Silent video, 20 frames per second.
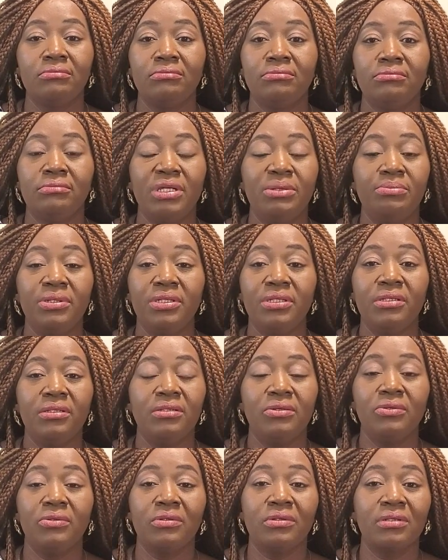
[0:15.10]
maybe
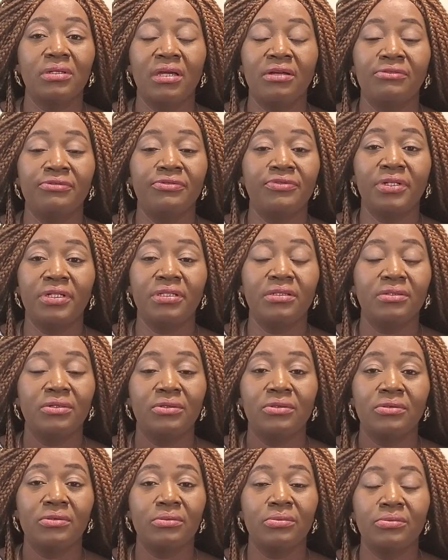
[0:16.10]
your girlfriend
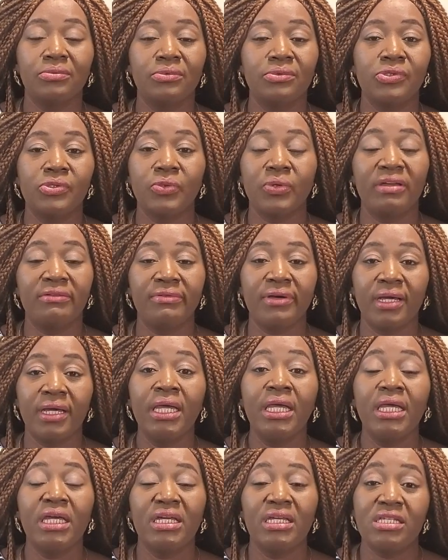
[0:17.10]
or whosoever
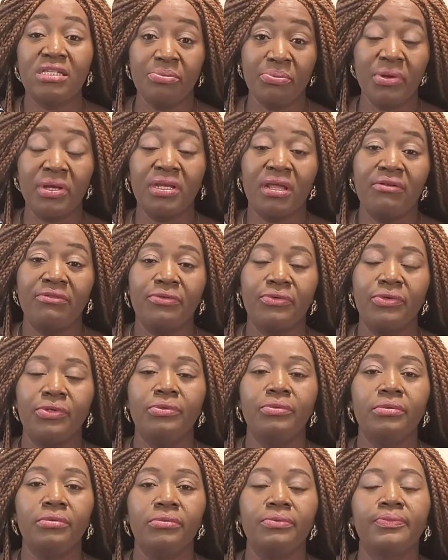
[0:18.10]
is pregnant for
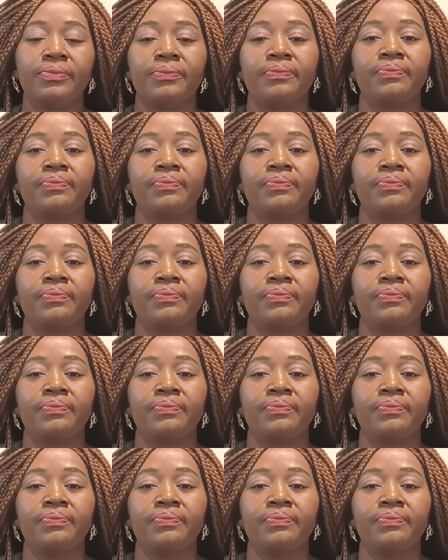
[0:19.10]
you,